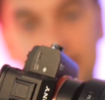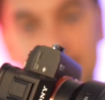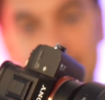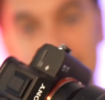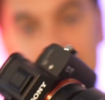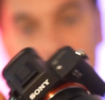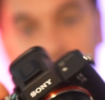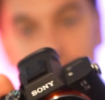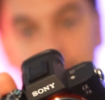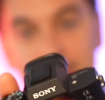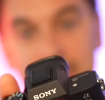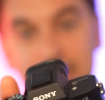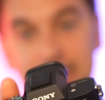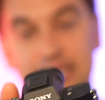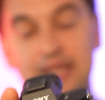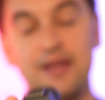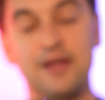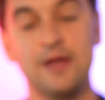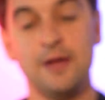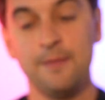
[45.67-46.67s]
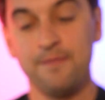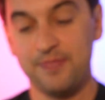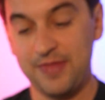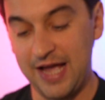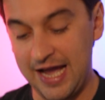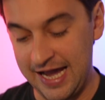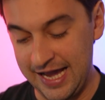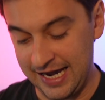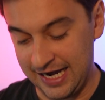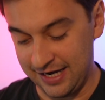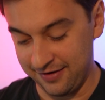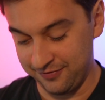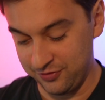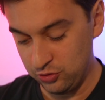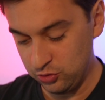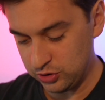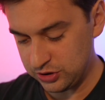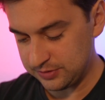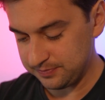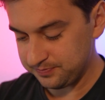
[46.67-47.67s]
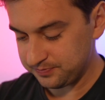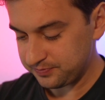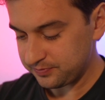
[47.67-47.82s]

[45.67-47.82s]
setups that I have used.